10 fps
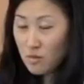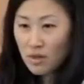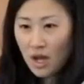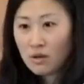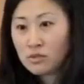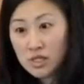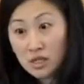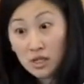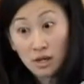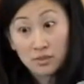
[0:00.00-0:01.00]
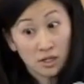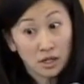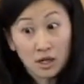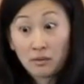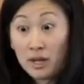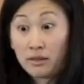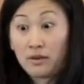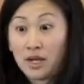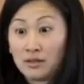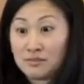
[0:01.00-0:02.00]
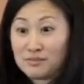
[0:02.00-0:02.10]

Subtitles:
I almost didn't come today young, by the way,